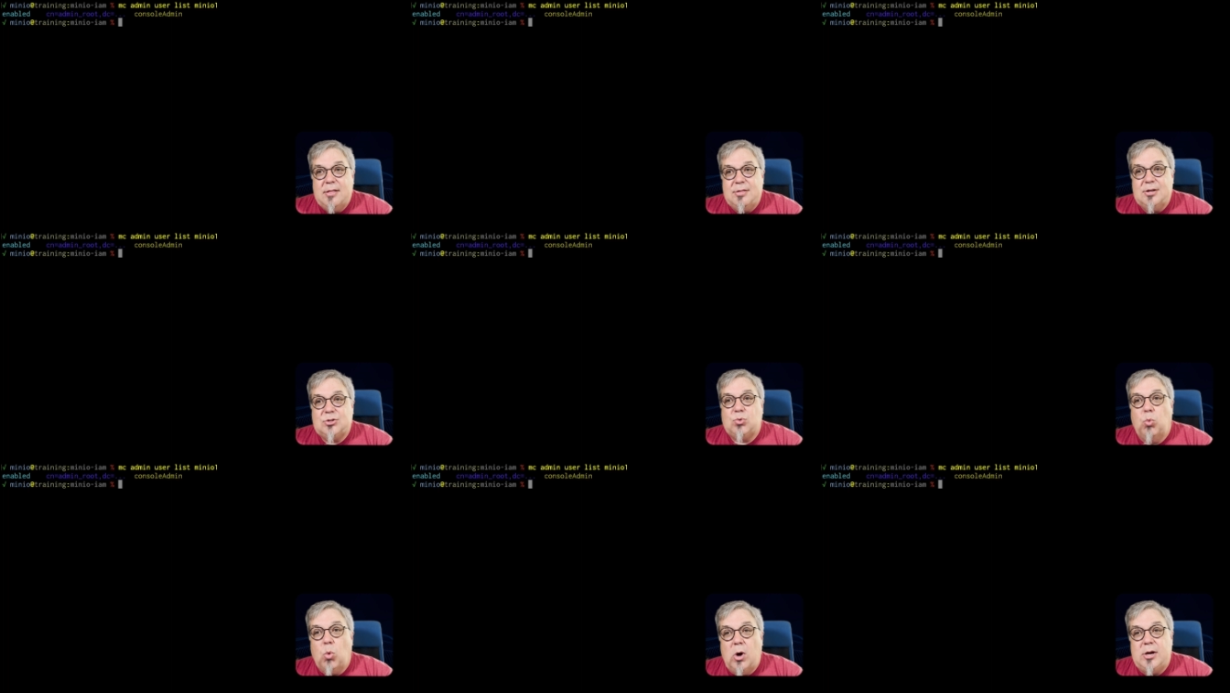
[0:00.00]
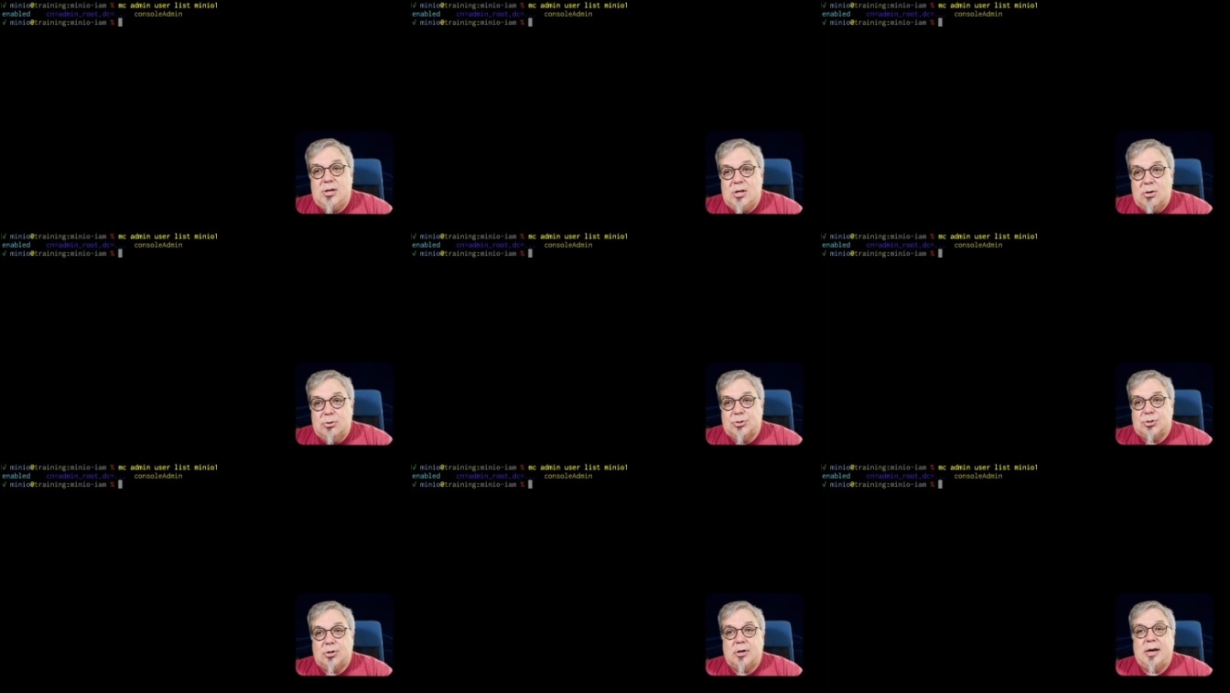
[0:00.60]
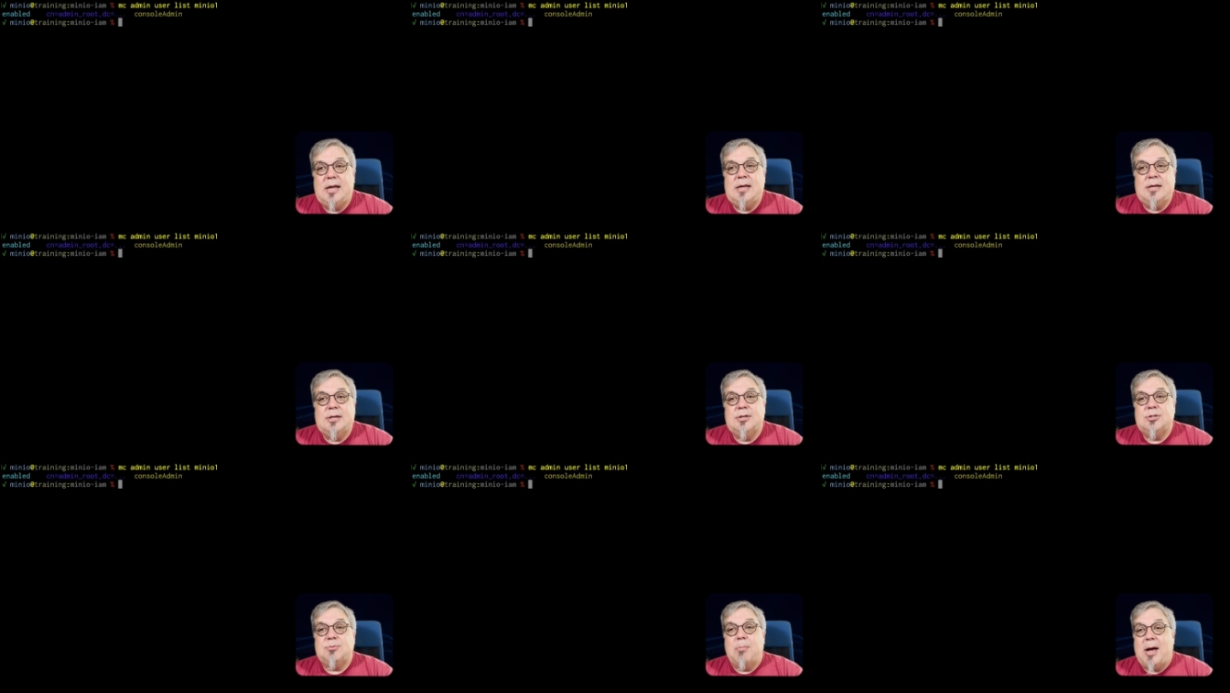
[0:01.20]
This one user
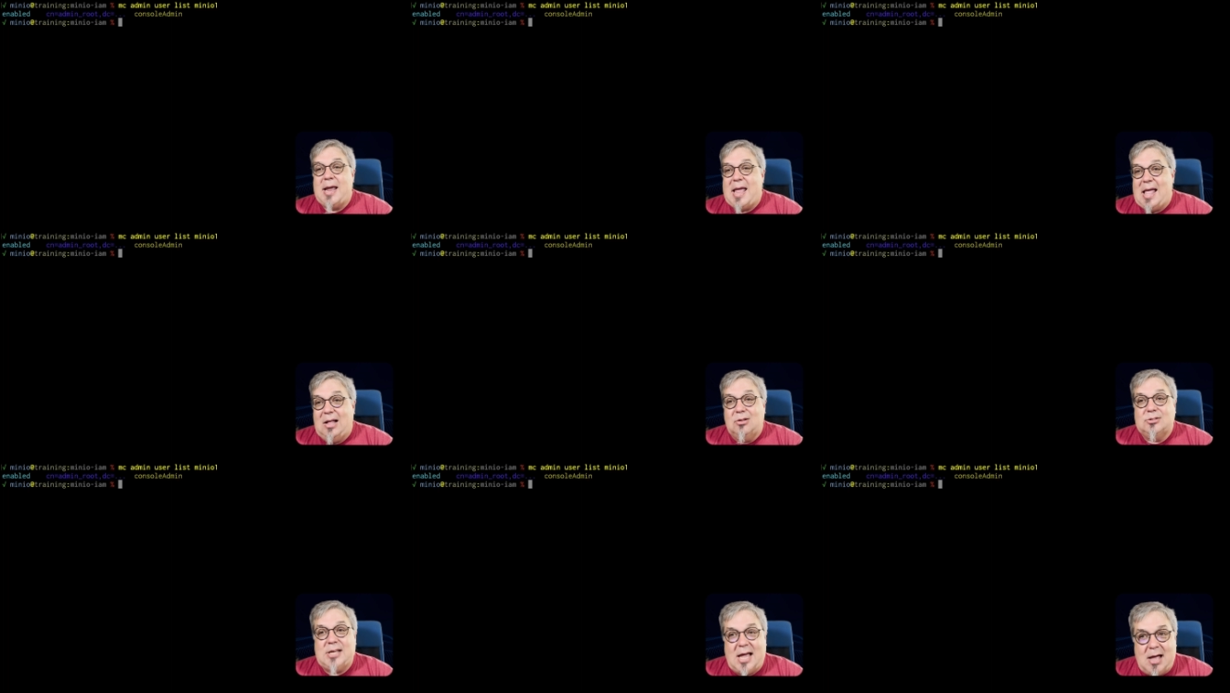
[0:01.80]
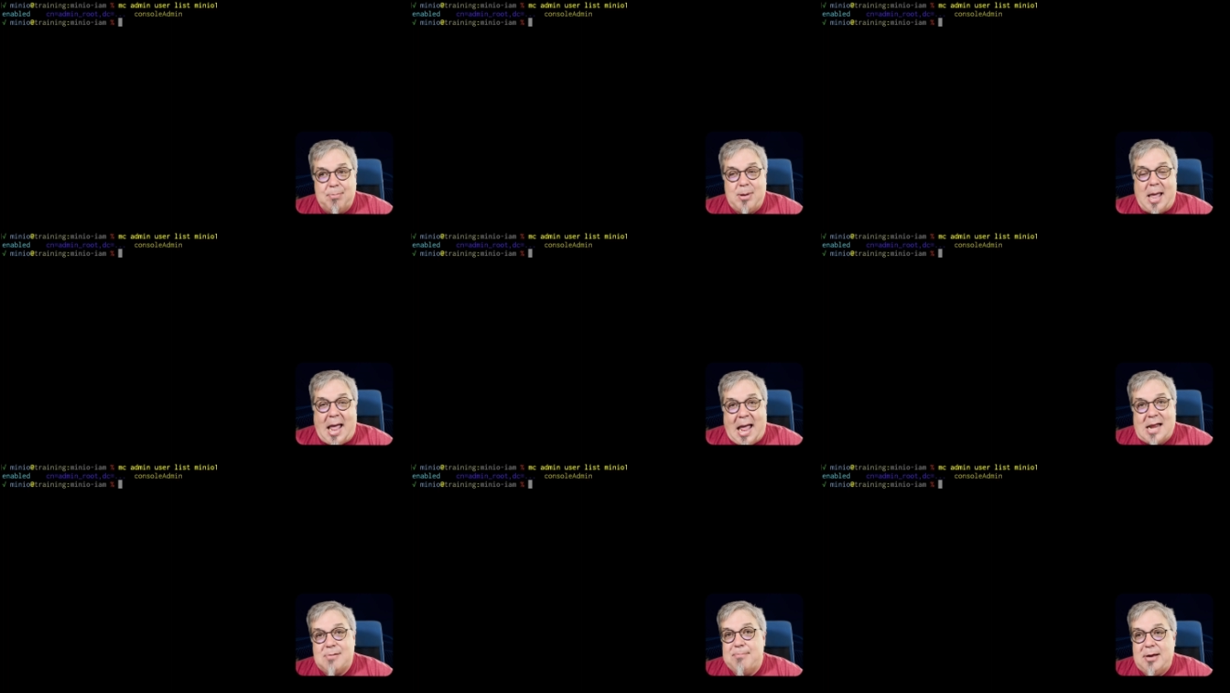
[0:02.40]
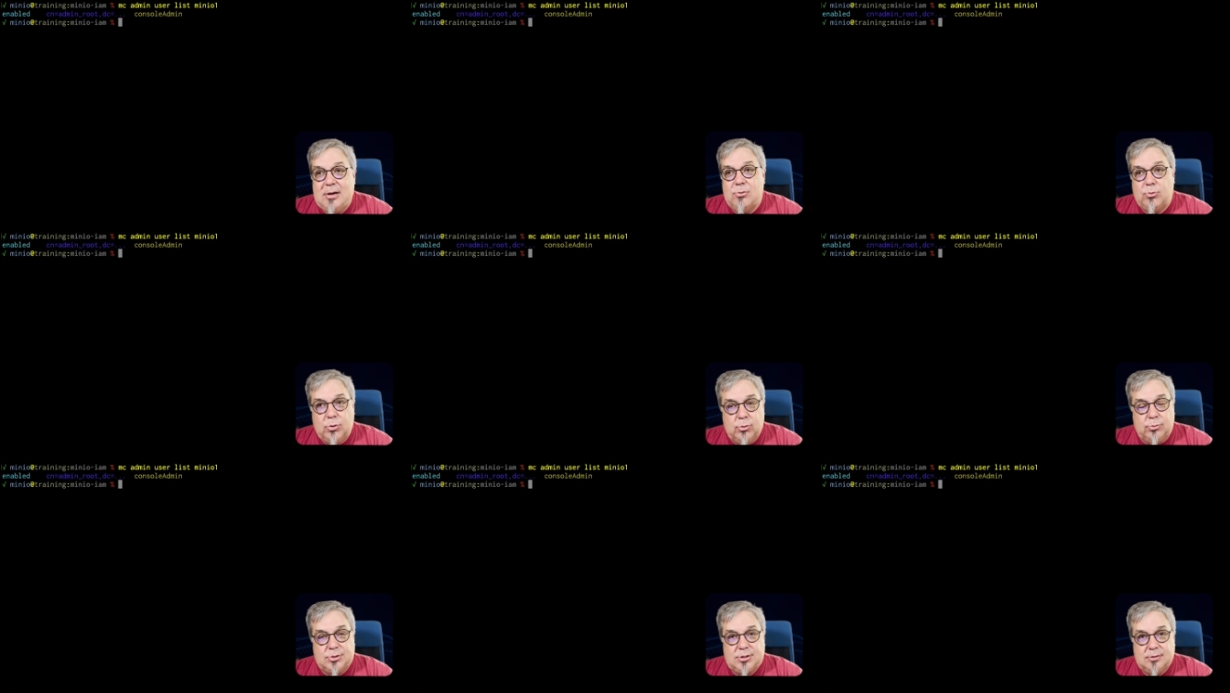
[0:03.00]
is my LDAP admin
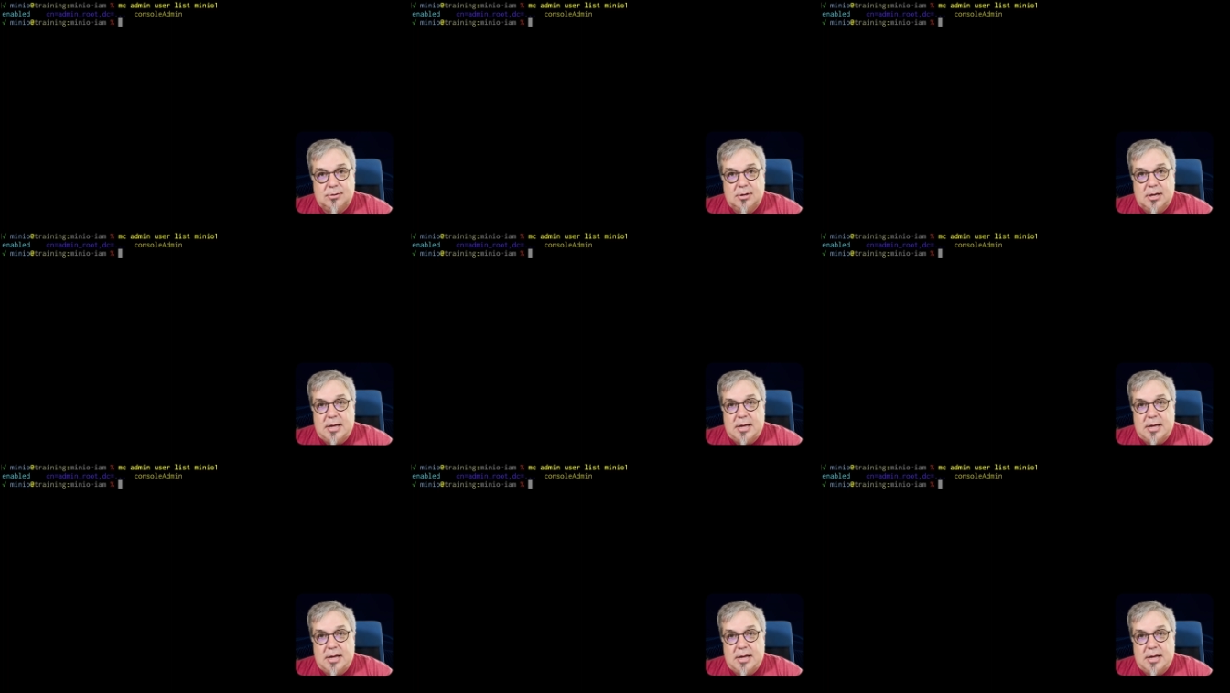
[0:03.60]
root.